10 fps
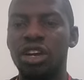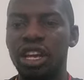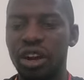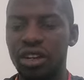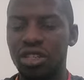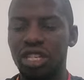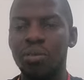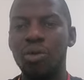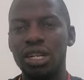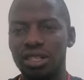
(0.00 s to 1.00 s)

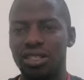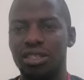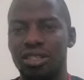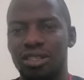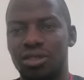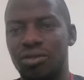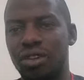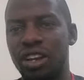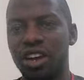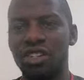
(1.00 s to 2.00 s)

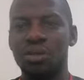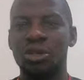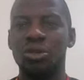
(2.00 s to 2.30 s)
encouragement,